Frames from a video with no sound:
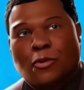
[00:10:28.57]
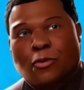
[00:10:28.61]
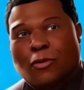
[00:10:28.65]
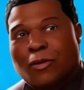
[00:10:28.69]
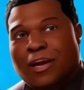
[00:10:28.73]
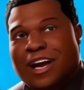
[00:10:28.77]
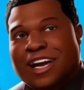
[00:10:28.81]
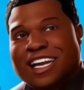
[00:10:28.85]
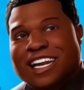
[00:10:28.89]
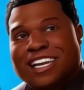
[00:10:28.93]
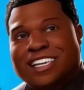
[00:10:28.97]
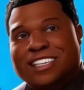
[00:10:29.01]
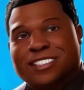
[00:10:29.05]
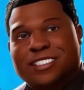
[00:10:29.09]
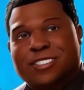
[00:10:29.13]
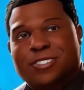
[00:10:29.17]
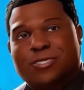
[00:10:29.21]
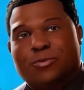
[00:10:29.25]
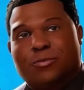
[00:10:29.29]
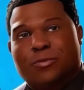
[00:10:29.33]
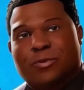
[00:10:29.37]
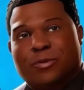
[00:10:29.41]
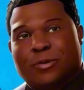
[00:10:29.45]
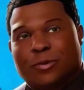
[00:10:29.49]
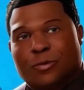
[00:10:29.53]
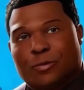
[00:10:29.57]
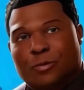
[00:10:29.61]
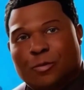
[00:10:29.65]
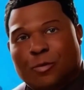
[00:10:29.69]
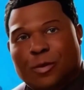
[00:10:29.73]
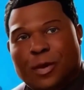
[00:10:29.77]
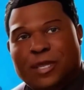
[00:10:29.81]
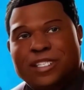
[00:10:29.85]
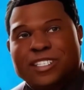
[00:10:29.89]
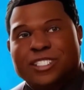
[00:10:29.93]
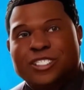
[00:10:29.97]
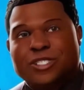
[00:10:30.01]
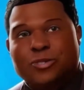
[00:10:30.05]
Rake hits us with the
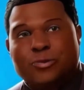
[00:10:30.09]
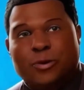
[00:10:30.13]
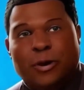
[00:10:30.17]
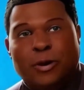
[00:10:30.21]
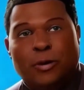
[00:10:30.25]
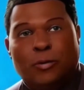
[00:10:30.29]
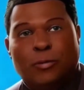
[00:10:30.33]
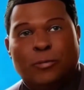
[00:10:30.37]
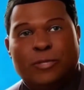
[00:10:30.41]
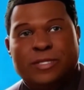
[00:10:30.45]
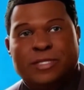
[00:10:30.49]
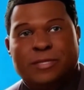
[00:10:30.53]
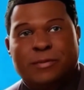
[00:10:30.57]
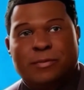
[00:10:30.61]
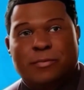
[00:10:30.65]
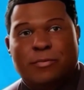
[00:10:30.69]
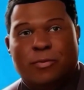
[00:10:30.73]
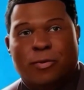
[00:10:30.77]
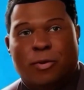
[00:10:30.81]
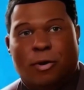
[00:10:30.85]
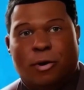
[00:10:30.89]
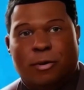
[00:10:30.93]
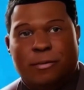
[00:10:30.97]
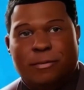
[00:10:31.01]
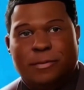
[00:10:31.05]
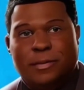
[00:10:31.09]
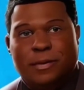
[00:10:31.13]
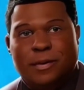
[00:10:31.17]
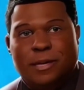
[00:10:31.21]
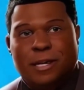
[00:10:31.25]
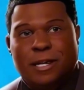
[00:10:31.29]
realest trader wisdom of all.